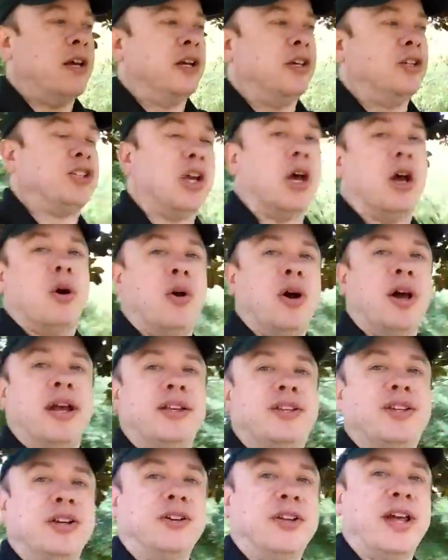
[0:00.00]
So
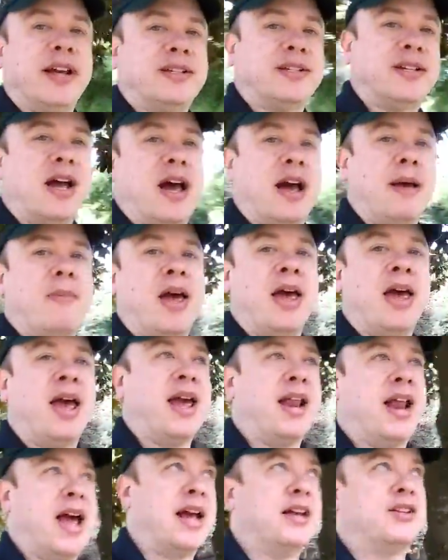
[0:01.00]
until next time,
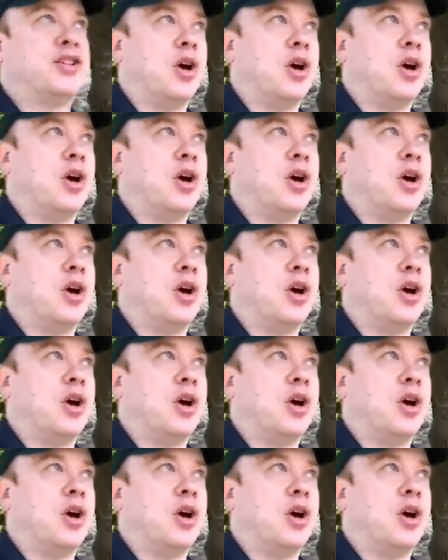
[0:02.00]
and as